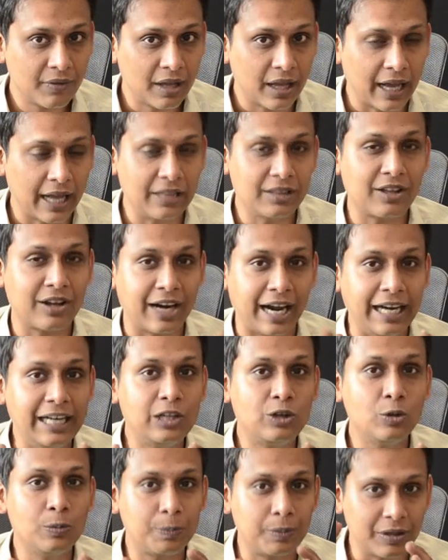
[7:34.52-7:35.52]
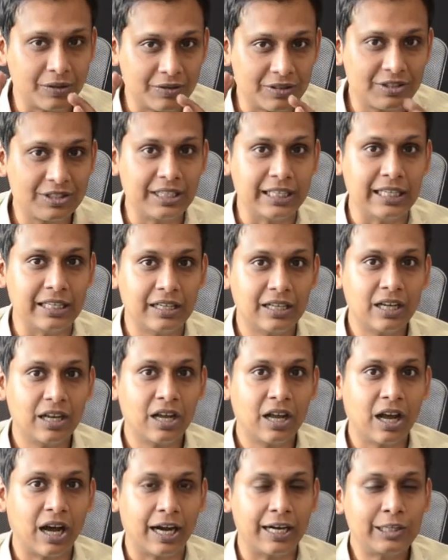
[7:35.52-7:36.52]
and the right to privacy
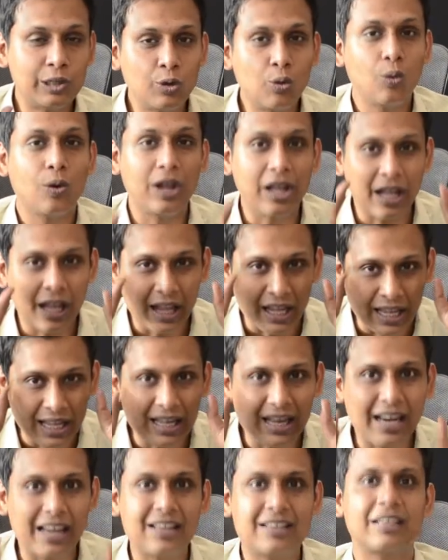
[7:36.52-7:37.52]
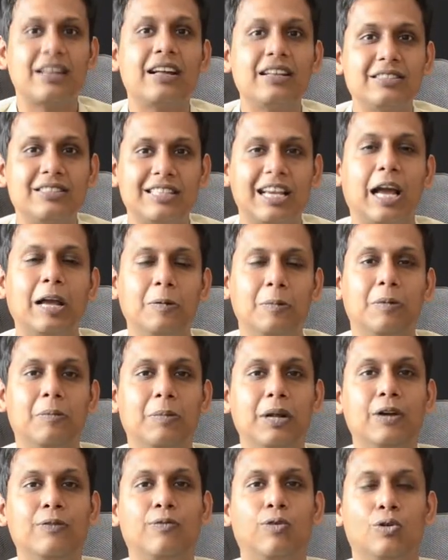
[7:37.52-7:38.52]
are two
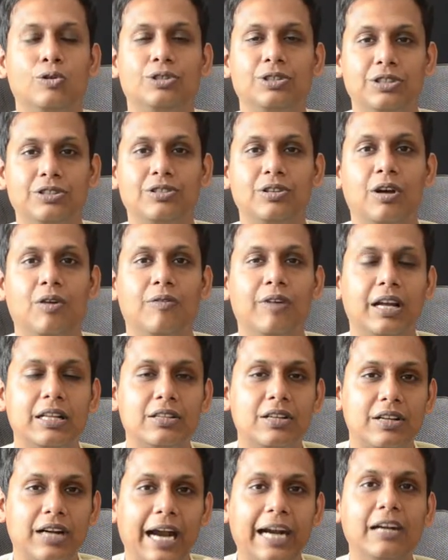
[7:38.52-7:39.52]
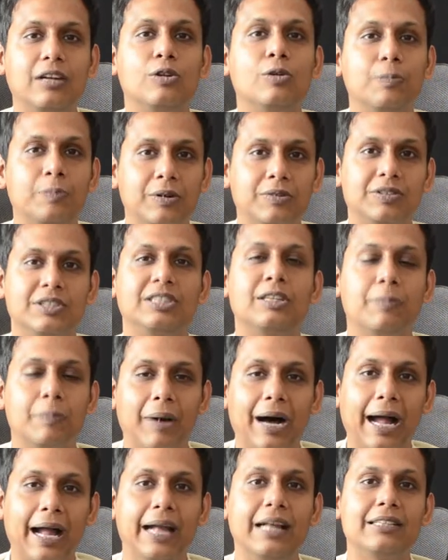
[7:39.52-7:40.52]
irreconcilable forces, where the right to privacy
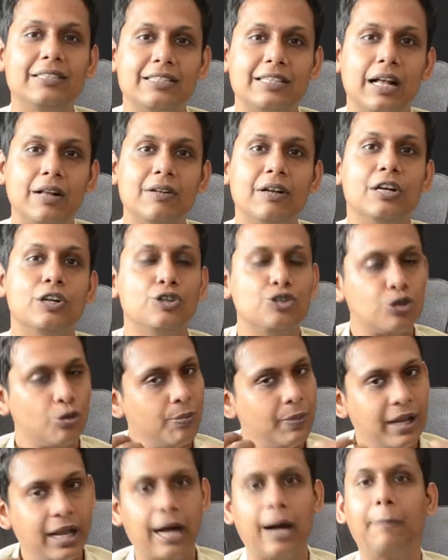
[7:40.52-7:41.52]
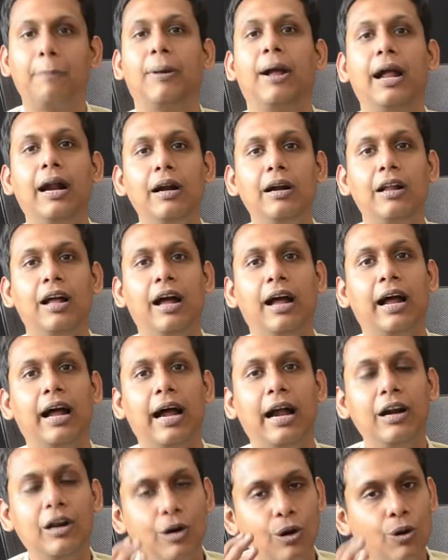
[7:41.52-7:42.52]
by itself should be upheld
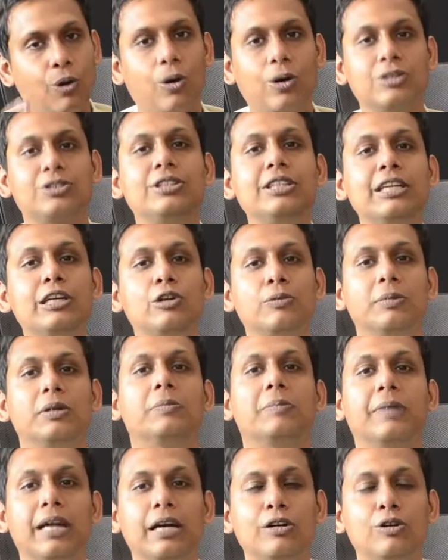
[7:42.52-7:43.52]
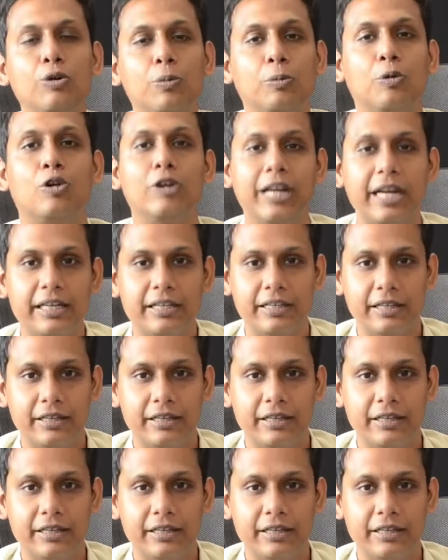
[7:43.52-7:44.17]
and laws need to be made to protect